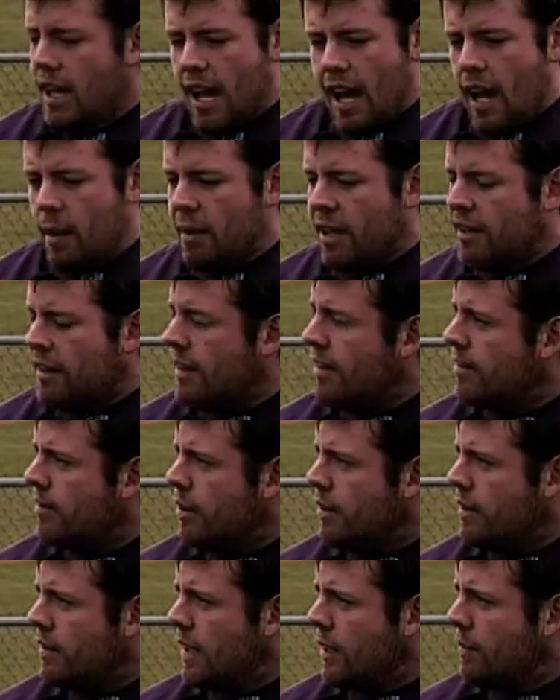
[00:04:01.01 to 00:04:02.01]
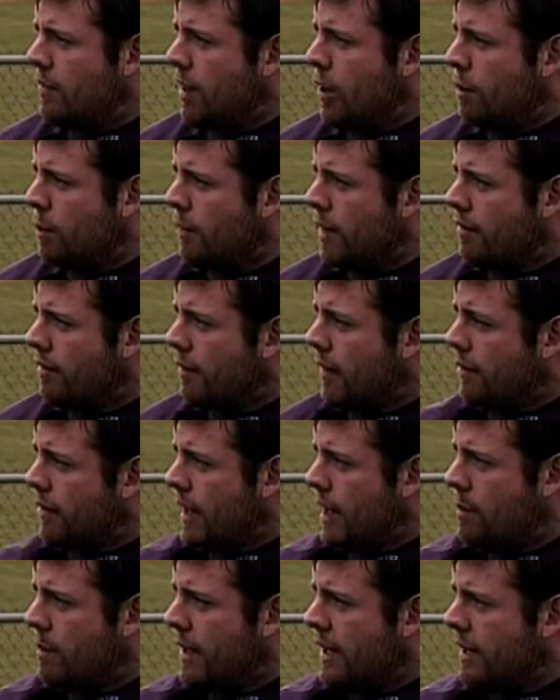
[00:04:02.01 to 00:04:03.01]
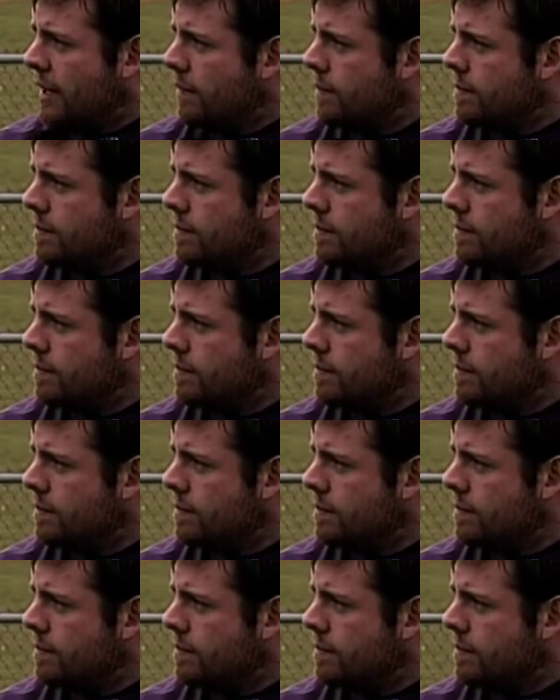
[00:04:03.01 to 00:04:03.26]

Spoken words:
How about these two teams? How impressive have they been?